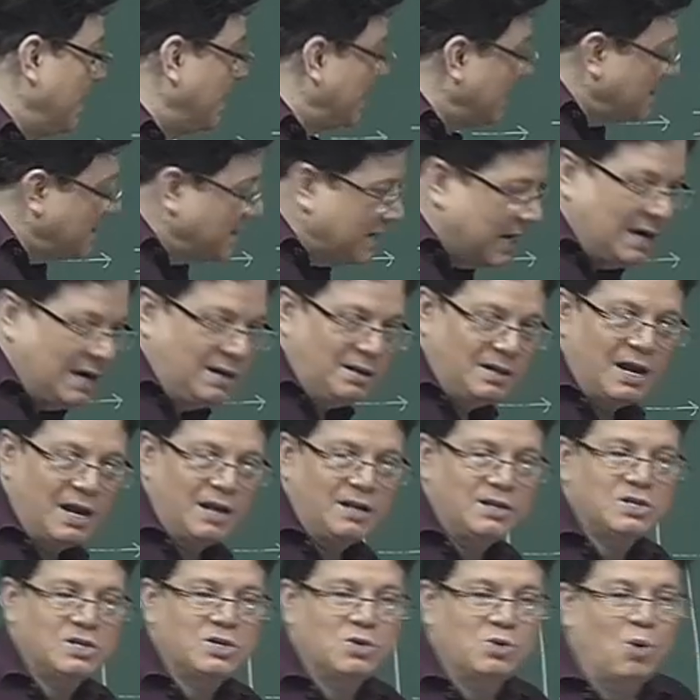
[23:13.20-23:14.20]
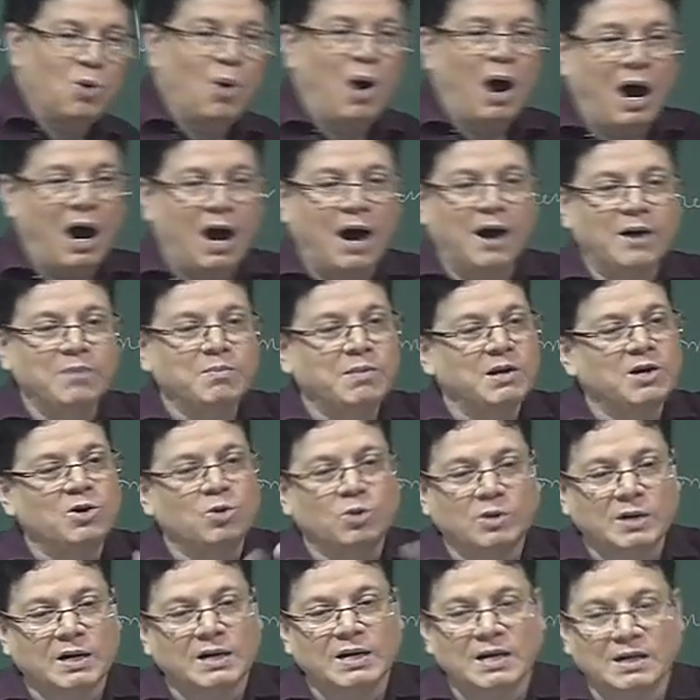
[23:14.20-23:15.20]
I said, there is no harm in
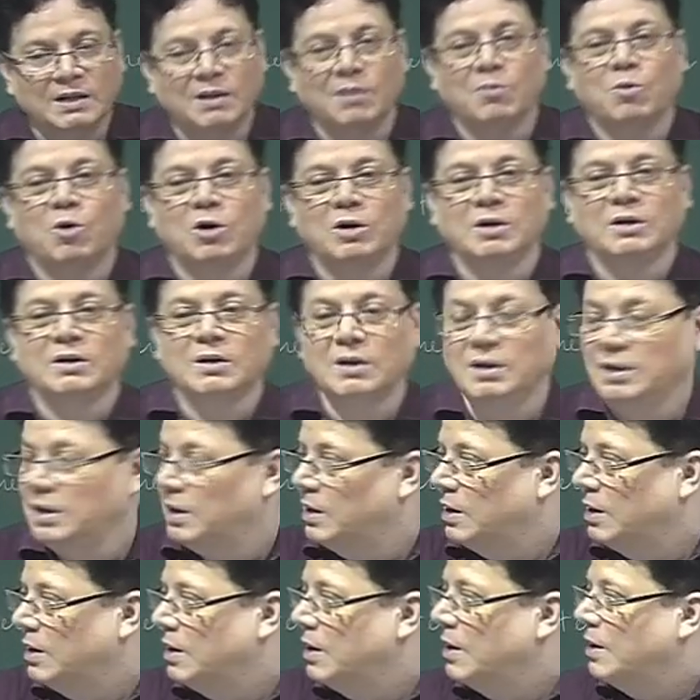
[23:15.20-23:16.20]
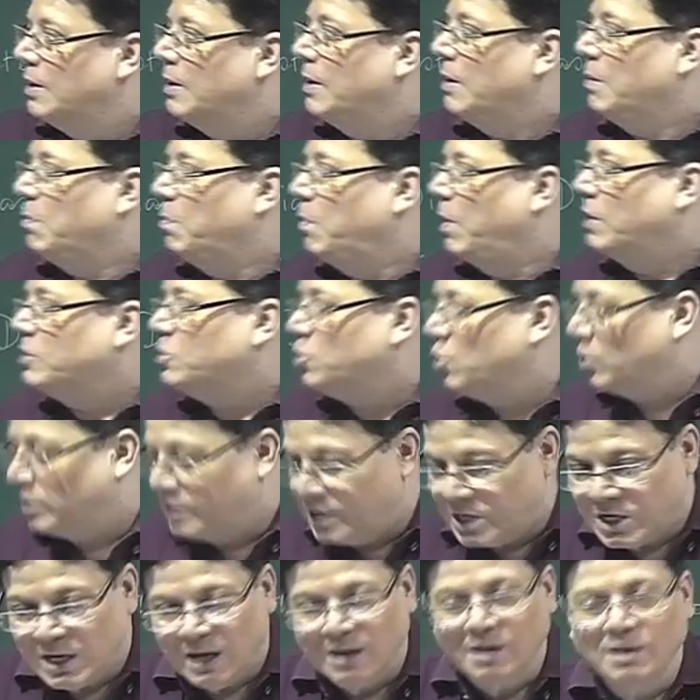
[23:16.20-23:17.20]
rotating the molecule, but
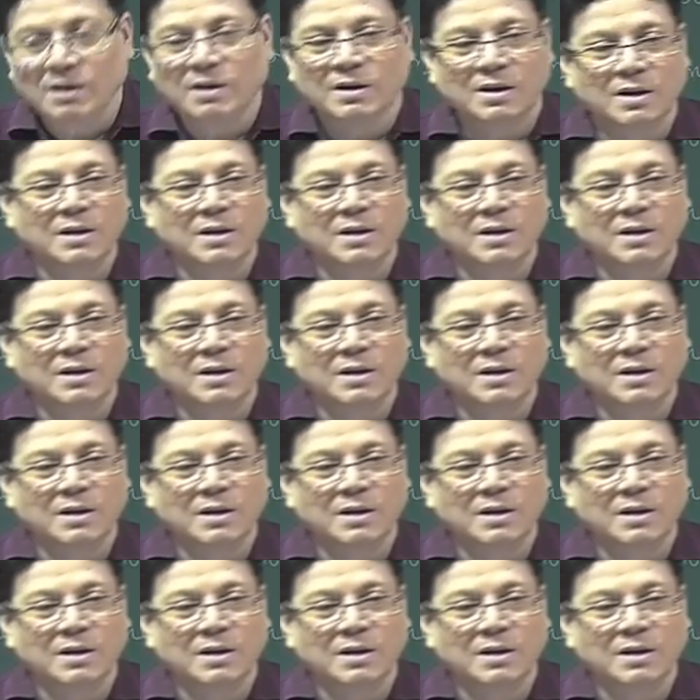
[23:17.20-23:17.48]
rotation